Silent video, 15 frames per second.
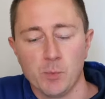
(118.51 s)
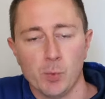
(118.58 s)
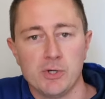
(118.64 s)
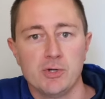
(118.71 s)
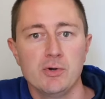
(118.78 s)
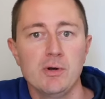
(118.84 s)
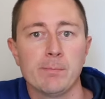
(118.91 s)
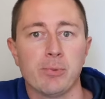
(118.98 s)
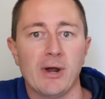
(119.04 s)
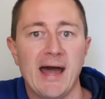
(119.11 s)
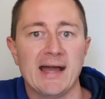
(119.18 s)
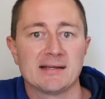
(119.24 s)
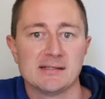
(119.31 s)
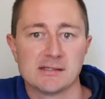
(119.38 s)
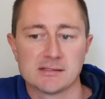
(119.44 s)
When you're in a
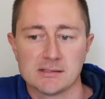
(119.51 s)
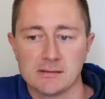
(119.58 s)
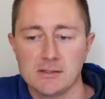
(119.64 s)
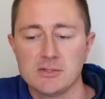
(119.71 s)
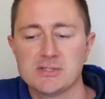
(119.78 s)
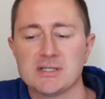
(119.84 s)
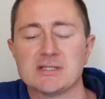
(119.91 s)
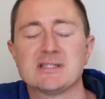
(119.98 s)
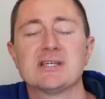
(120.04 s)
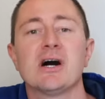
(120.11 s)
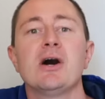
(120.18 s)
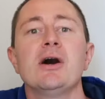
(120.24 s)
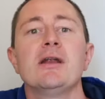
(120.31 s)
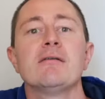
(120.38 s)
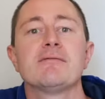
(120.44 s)
practice, there's a
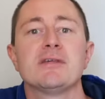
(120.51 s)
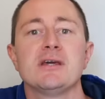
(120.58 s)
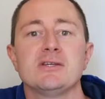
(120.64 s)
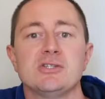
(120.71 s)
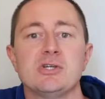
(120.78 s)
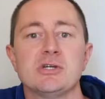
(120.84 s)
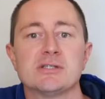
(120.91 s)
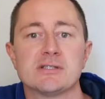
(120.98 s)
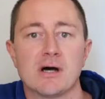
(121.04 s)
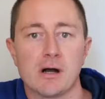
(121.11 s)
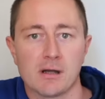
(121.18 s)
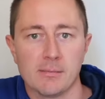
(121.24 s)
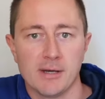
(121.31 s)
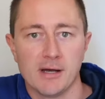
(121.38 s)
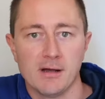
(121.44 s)
ton of things you can
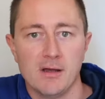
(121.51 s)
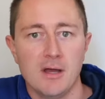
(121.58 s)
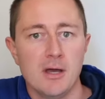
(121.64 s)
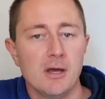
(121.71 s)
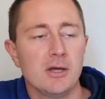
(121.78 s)
talk about.